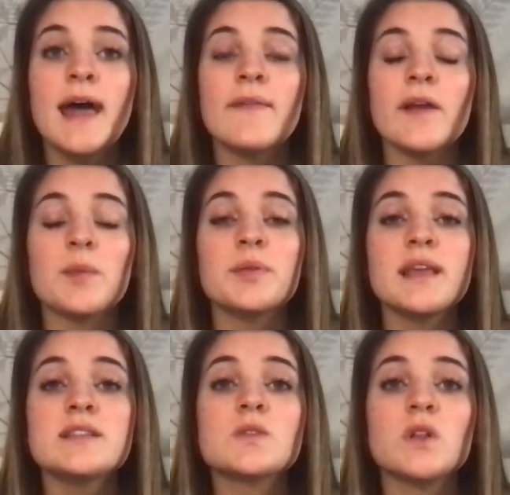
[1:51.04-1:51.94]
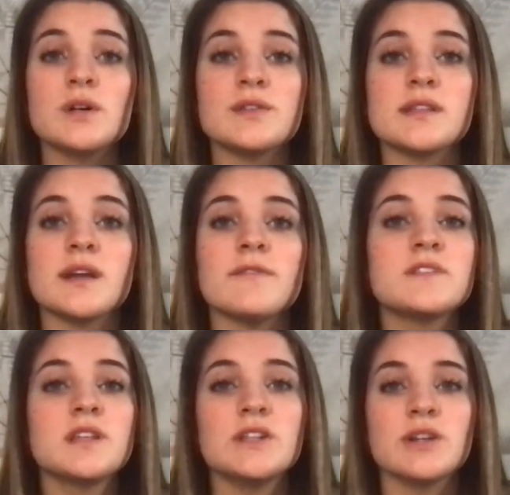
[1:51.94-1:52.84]
They are placed close enough
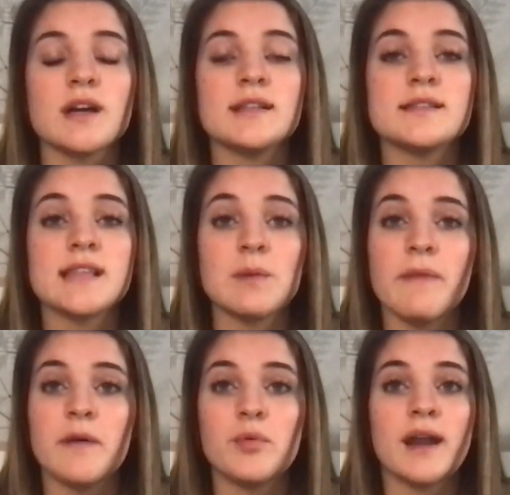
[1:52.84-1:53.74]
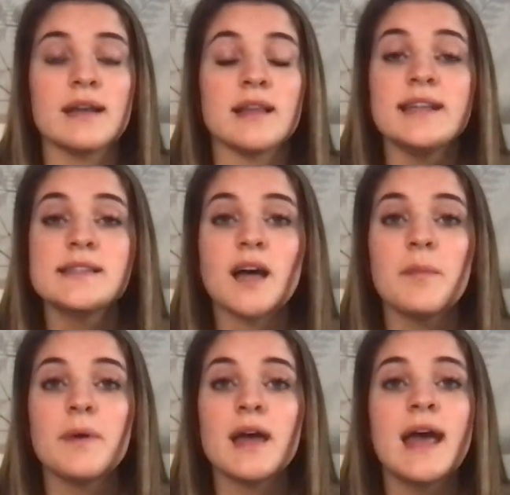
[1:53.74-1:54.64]
to the neurons that when the brain lights
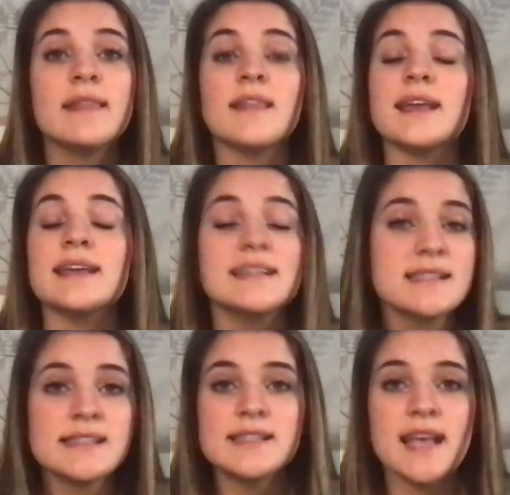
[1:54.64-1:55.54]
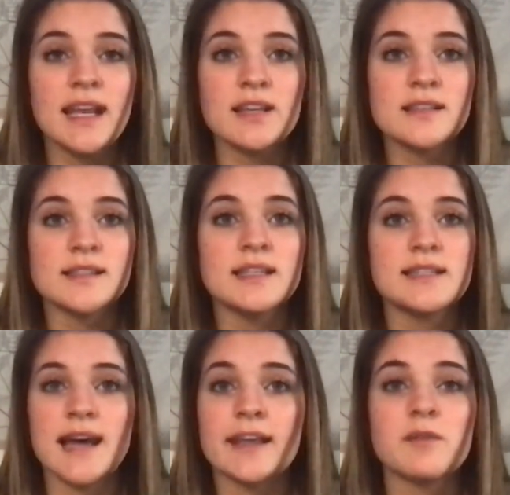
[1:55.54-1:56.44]
up, they instantaneously
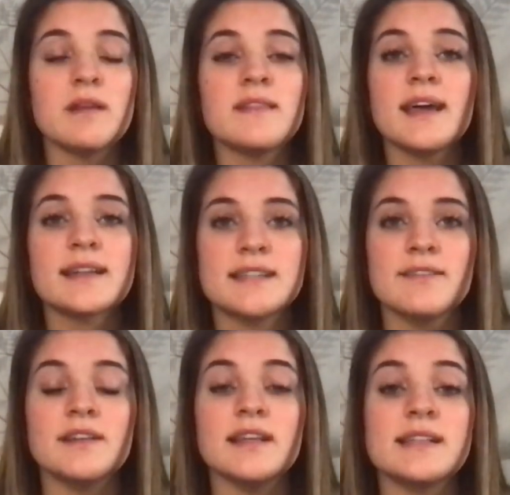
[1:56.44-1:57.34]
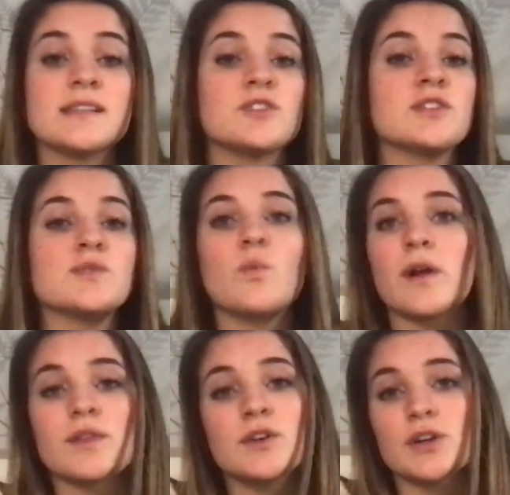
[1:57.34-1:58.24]
document the activity, such as
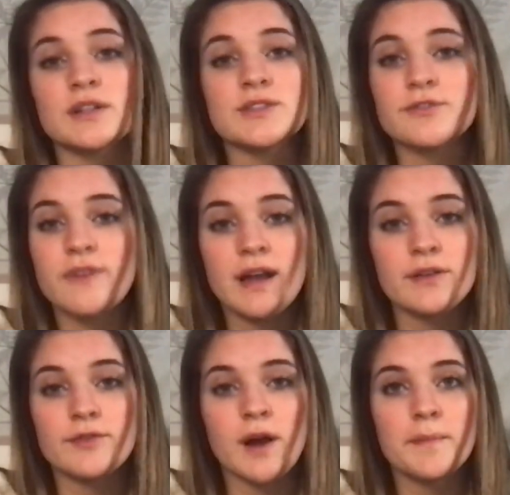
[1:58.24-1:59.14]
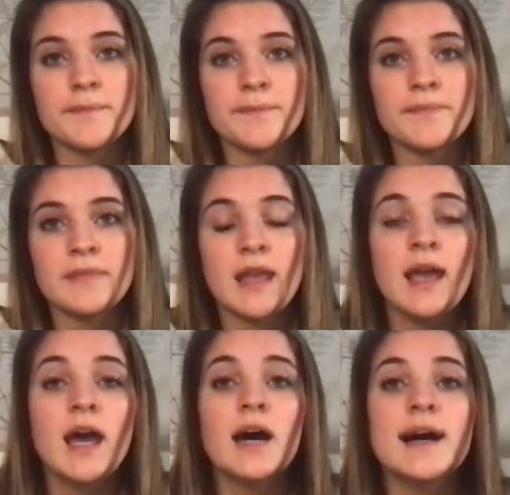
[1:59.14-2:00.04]
where the neurons are fired from.
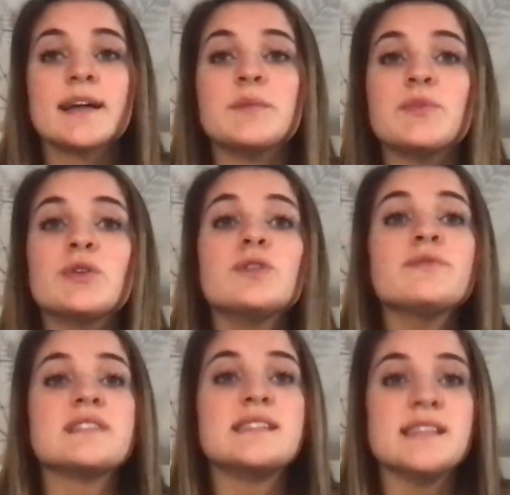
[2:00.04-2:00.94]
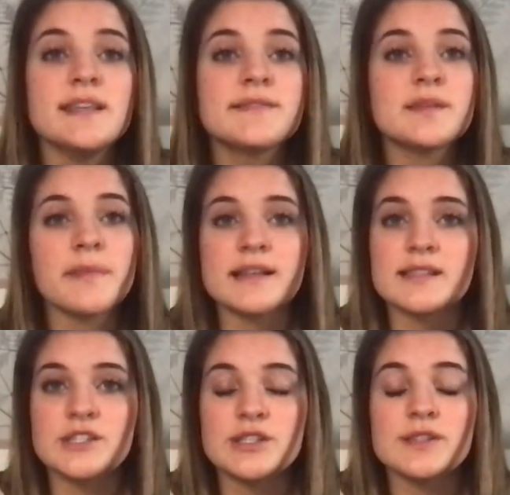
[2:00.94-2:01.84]
A computer receives the
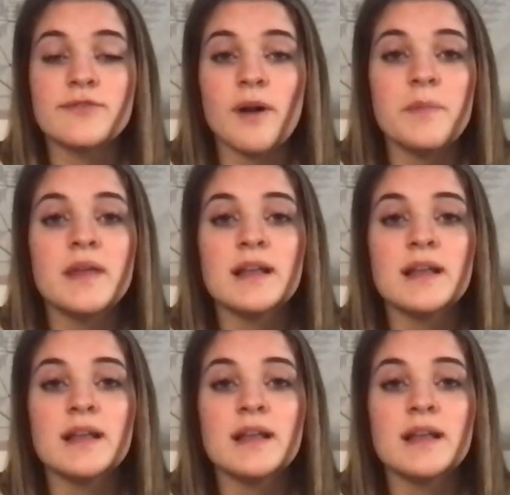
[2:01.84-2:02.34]
messages from the